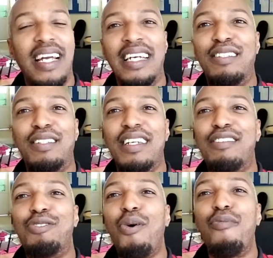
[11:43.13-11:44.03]

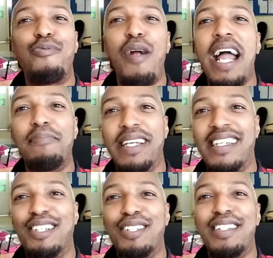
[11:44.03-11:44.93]
it's so
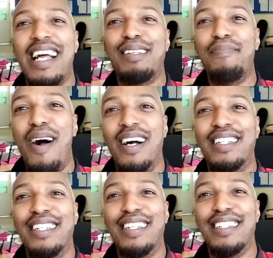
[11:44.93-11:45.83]
fragmented, just like
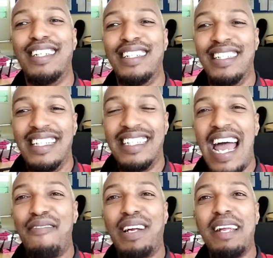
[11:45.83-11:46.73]
the
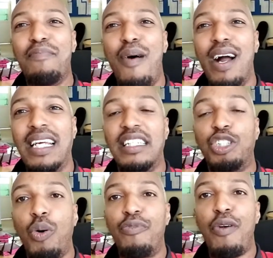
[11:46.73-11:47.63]
African market is
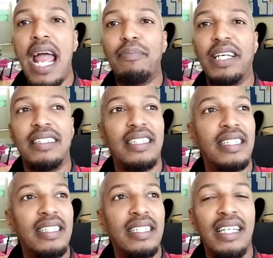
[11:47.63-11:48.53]
so fragmented.
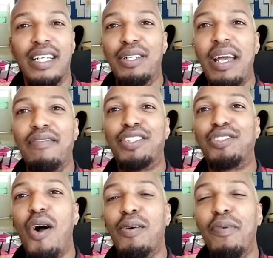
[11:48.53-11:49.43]
You have a
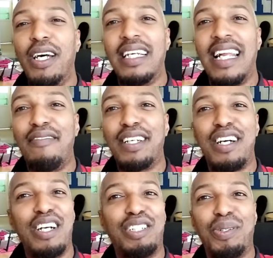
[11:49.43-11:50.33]
stock market in every
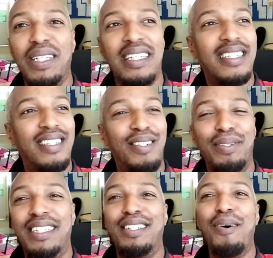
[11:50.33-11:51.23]
country,
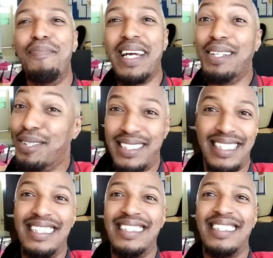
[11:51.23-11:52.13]
which don't make no
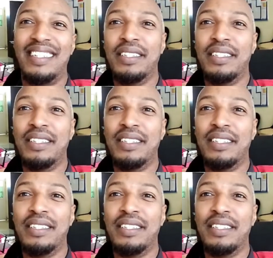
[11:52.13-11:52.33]
sense.